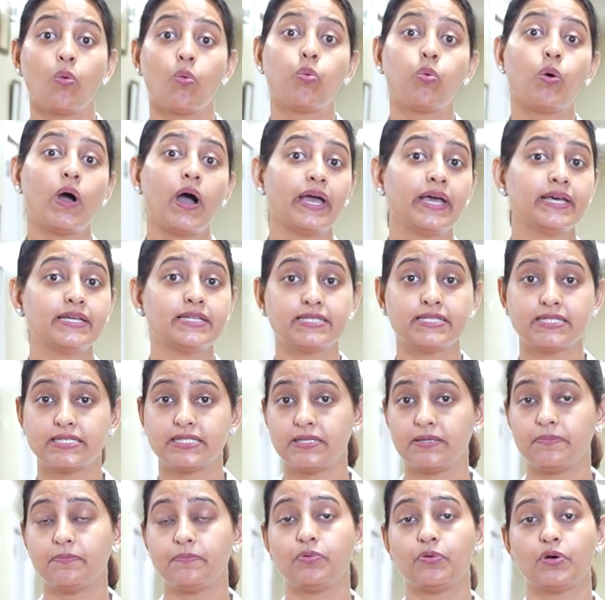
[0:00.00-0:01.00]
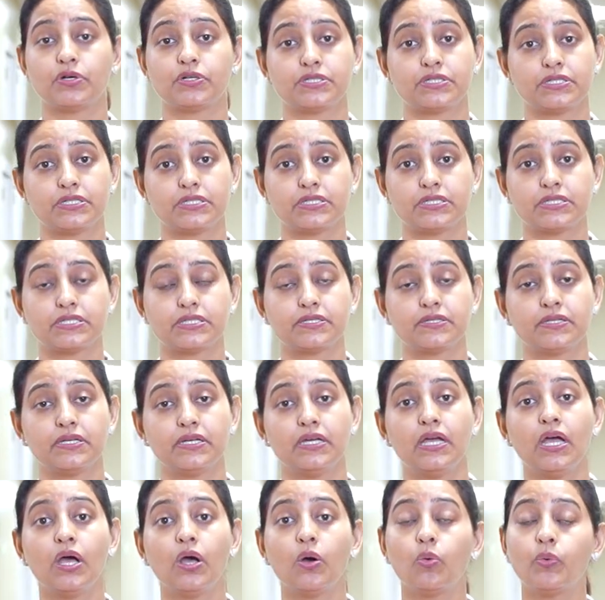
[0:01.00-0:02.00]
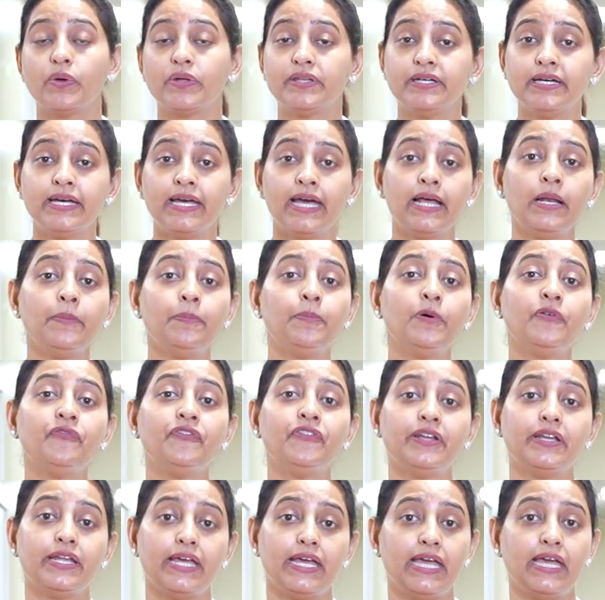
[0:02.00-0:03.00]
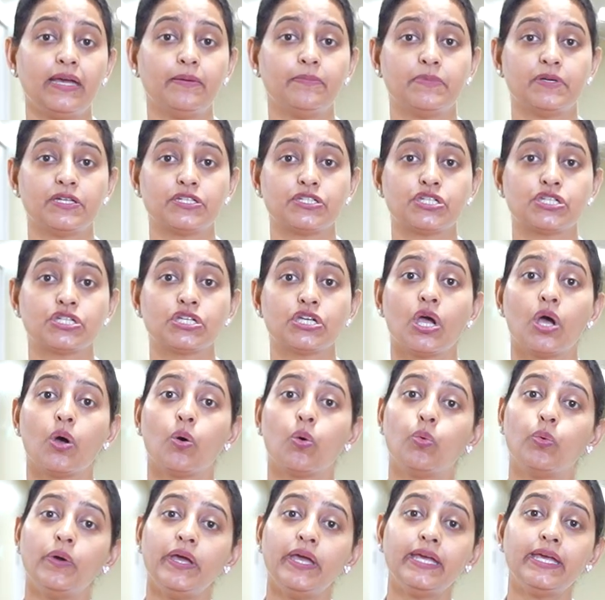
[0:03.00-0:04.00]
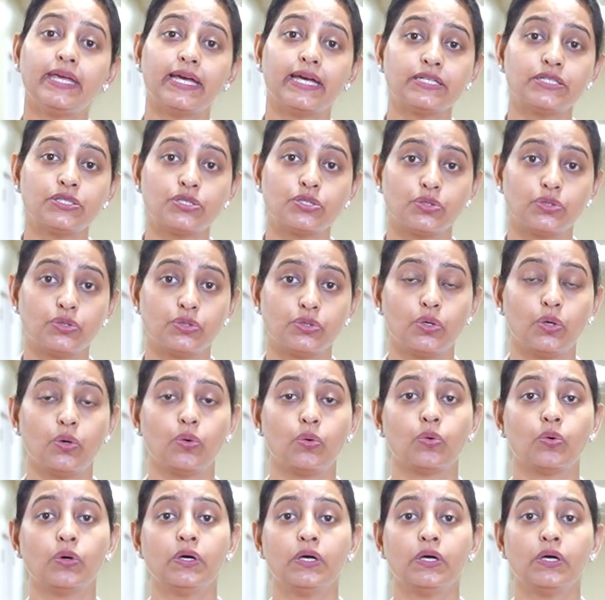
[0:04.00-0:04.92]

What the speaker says: Why is it important? With the help of an AMH, we get to know